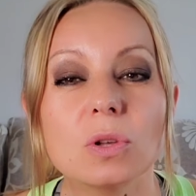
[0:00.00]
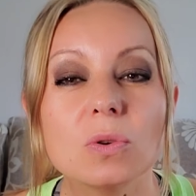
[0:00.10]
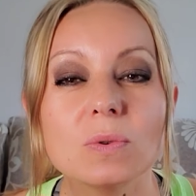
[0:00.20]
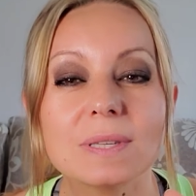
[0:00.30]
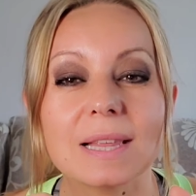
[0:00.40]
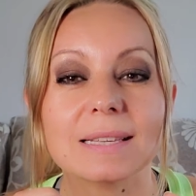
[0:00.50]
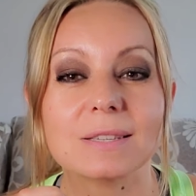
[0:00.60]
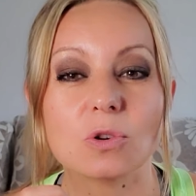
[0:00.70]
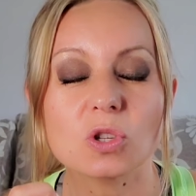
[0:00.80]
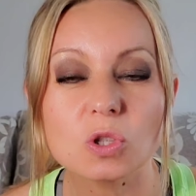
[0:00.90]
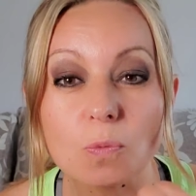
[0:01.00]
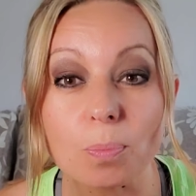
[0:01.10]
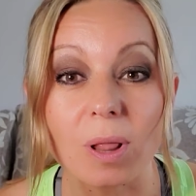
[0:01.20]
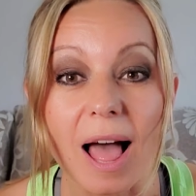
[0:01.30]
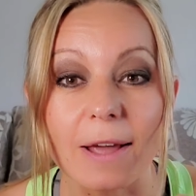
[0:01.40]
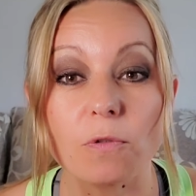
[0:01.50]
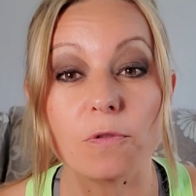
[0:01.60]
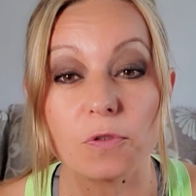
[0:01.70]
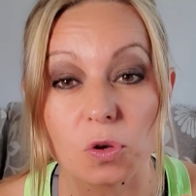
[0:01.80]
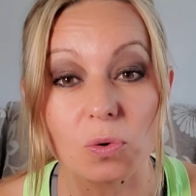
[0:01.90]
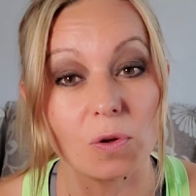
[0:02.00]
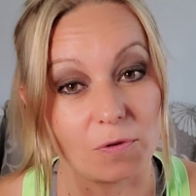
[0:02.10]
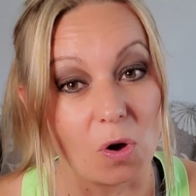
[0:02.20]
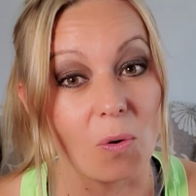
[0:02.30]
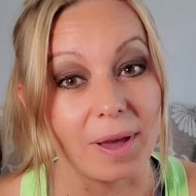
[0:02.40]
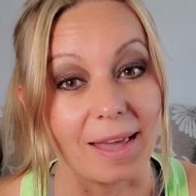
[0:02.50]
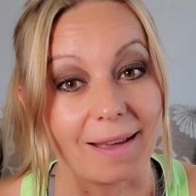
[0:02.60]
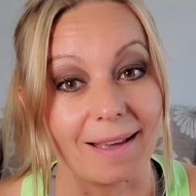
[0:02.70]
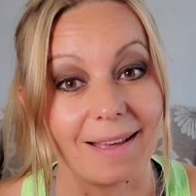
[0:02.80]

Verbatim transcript: use it as your supply or fuel of going